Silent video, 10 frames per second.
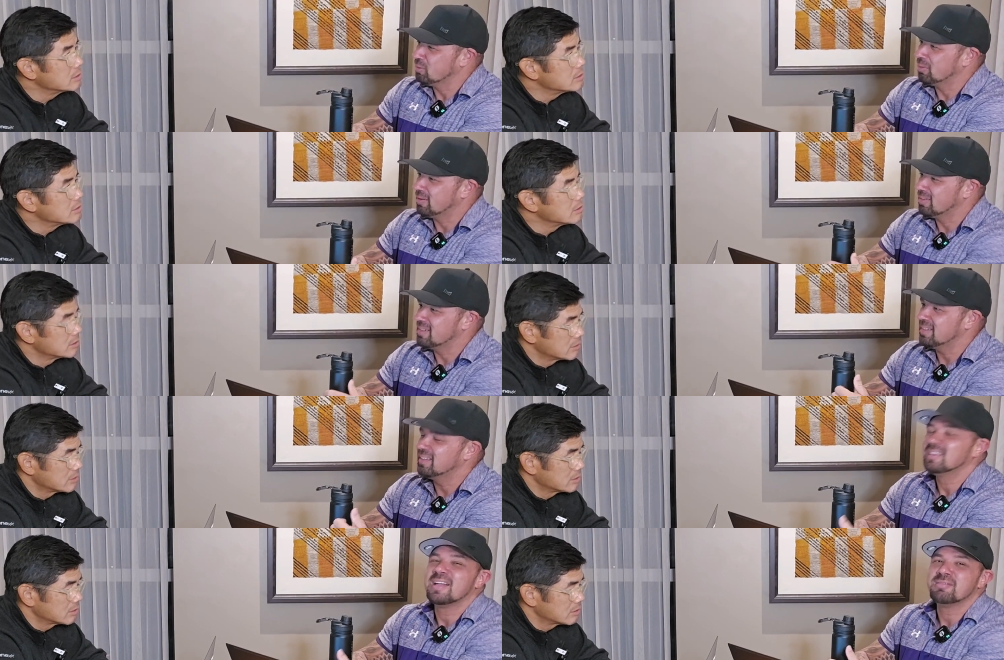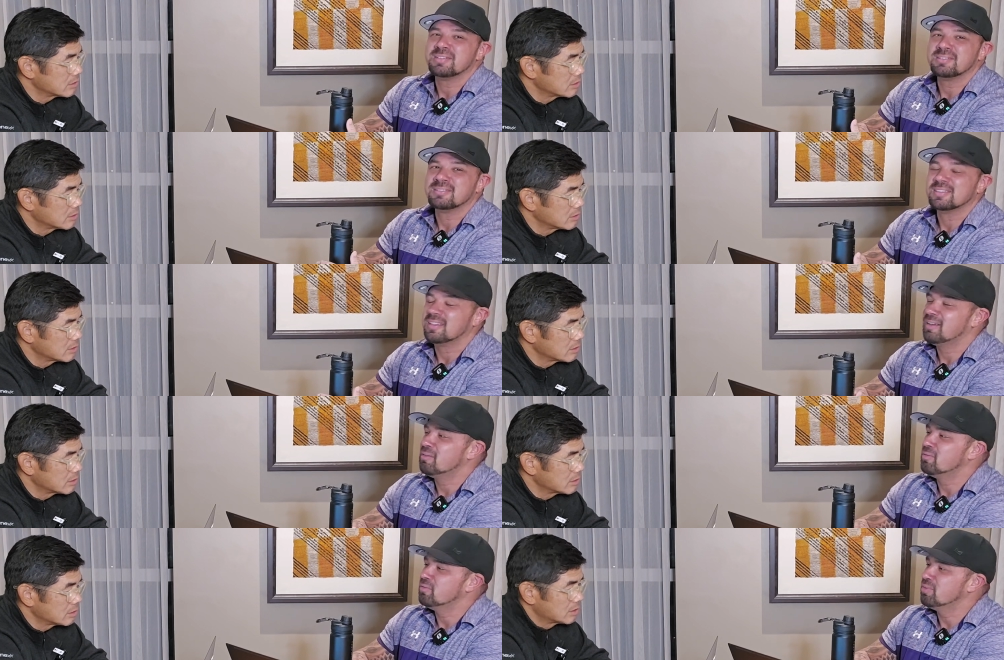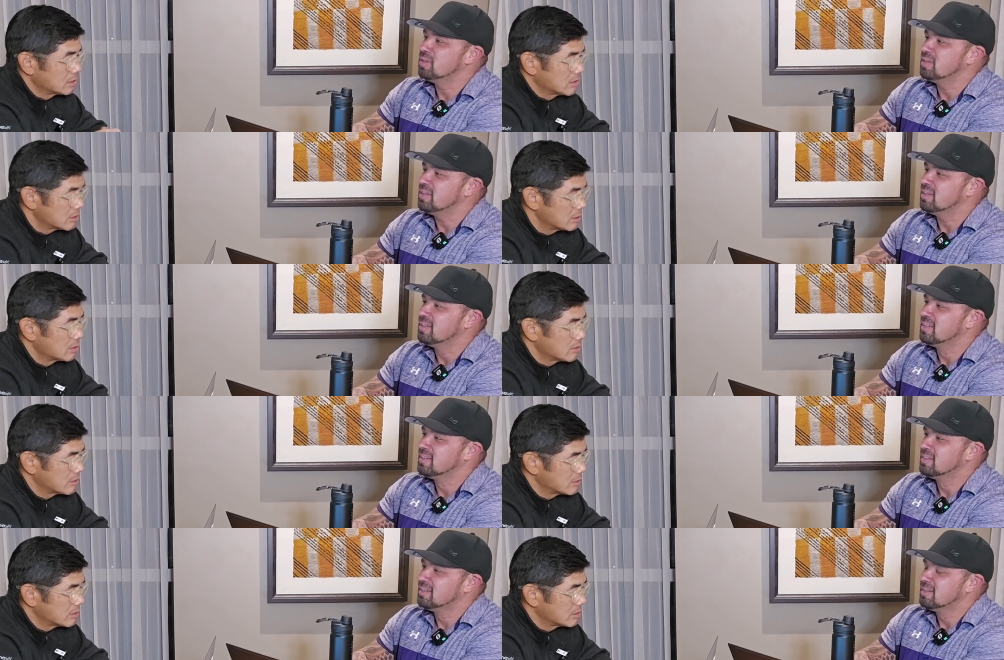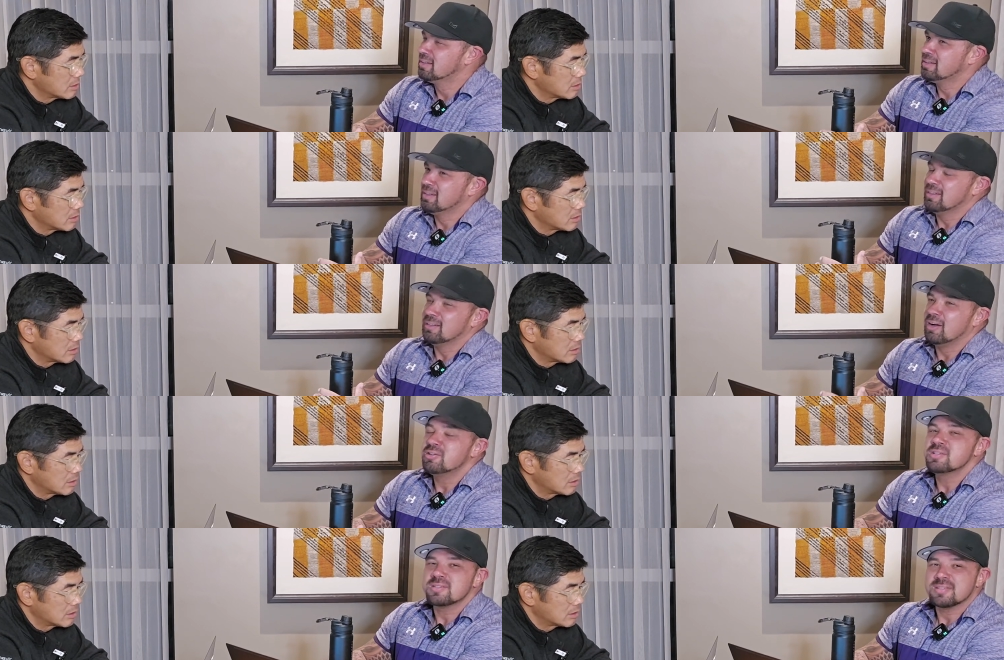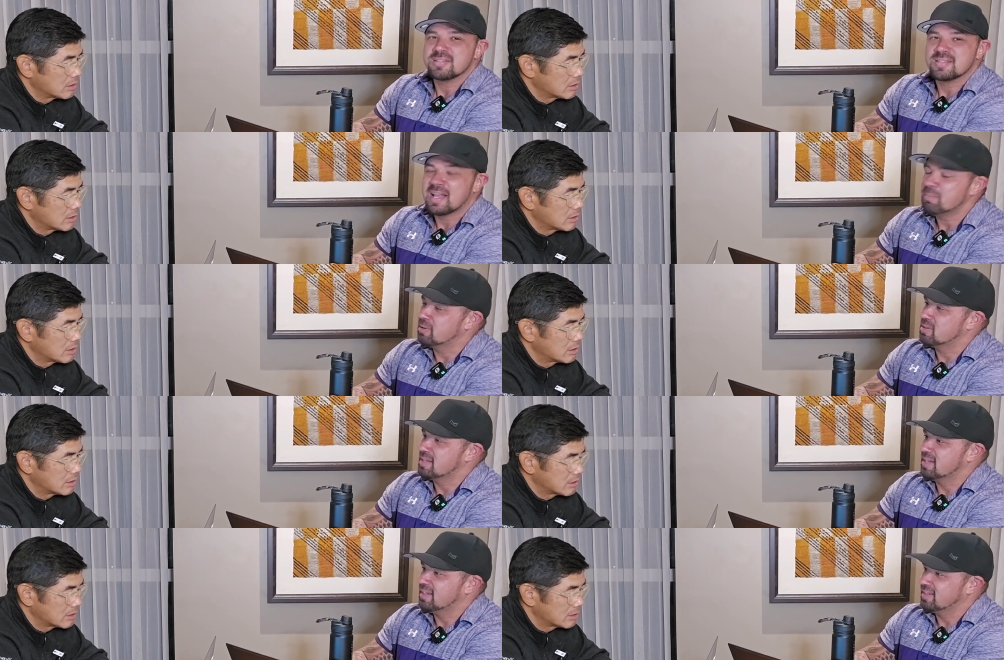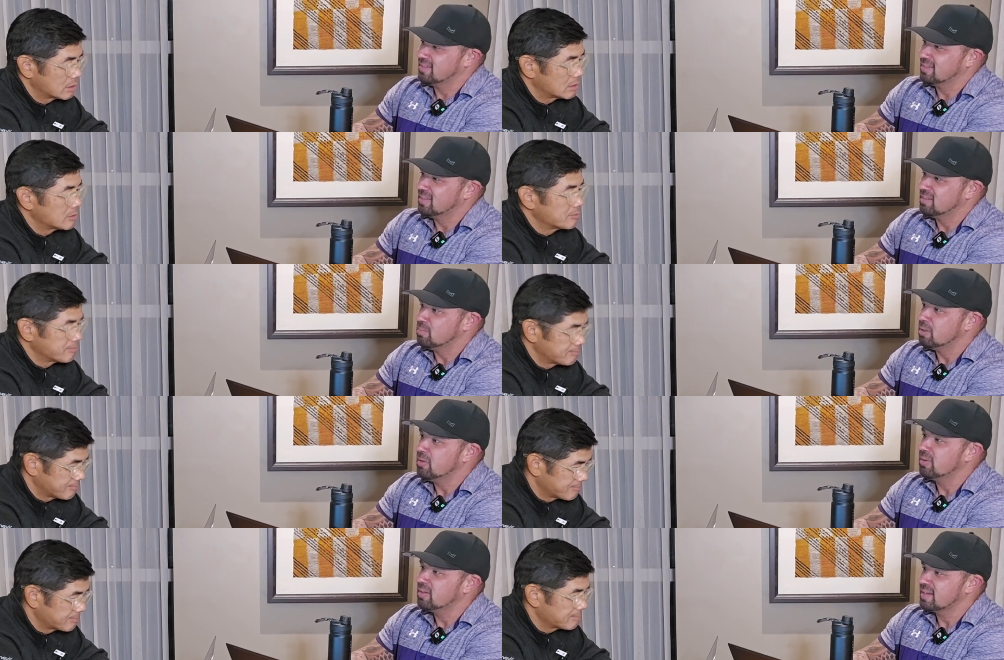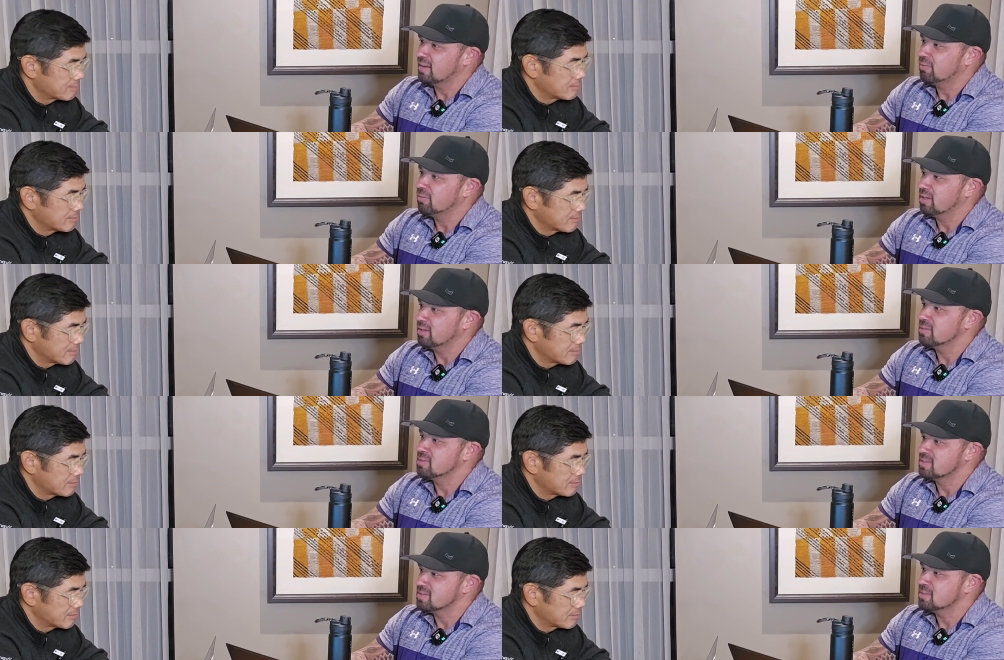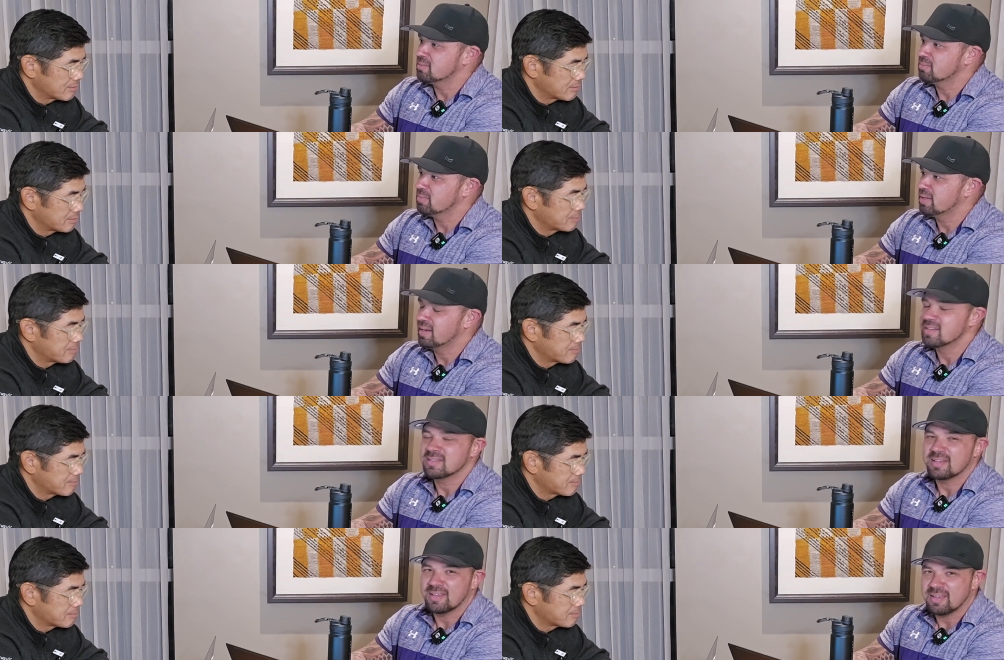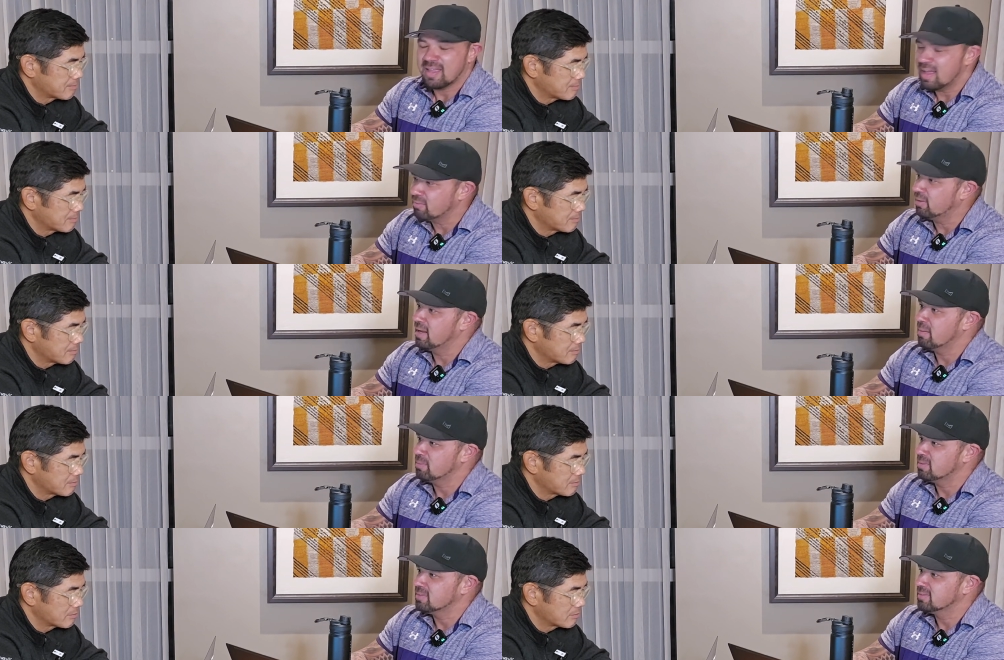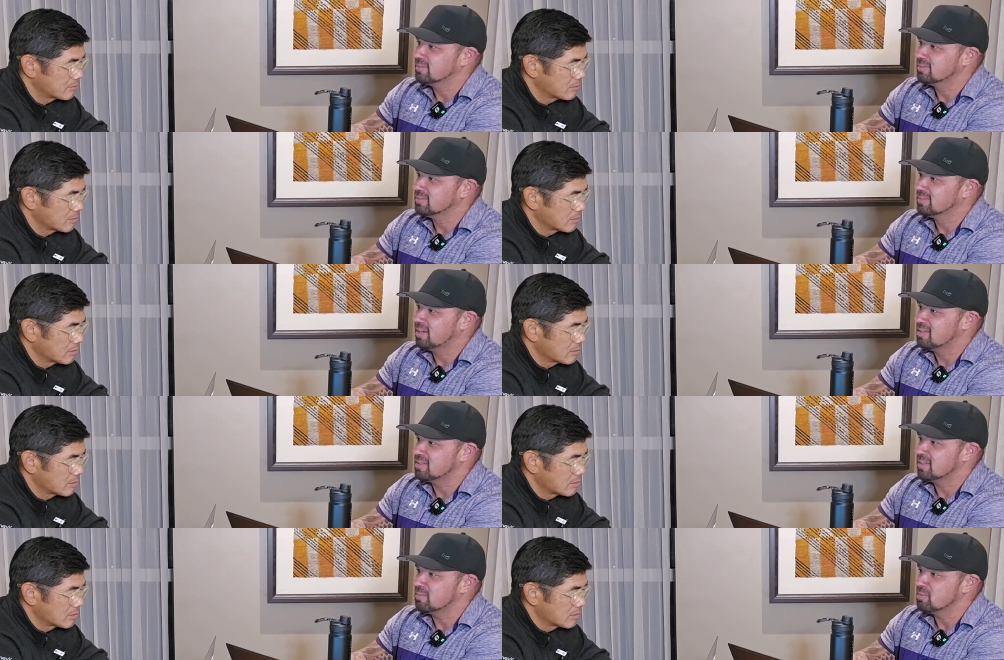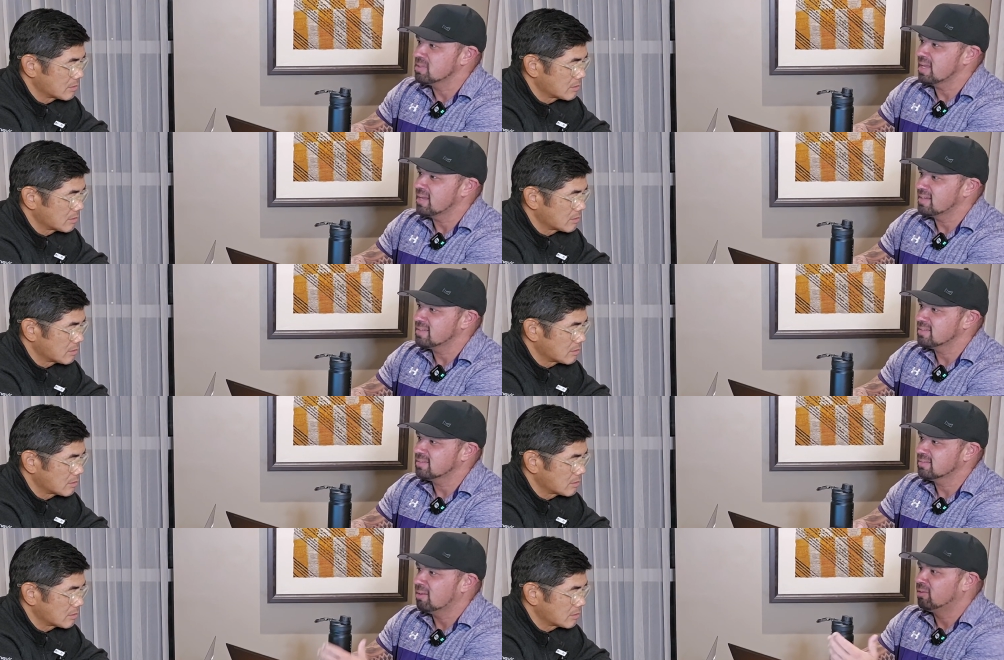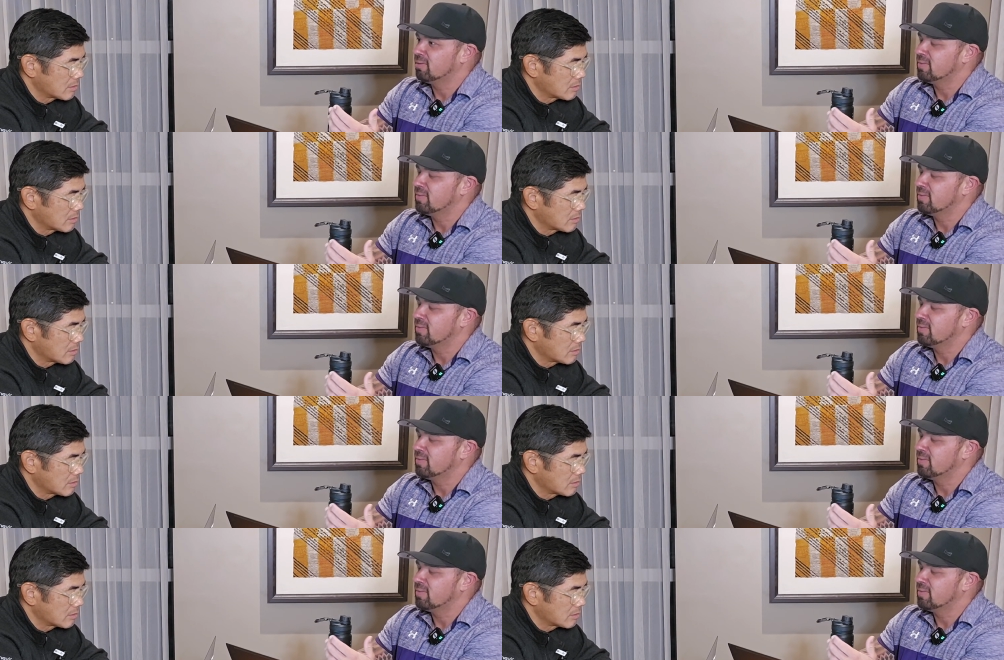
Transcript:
Speaker 1: we're on day 11 of the largest cyber attack on the American healthcare system that has ever happened causing the most chaos all around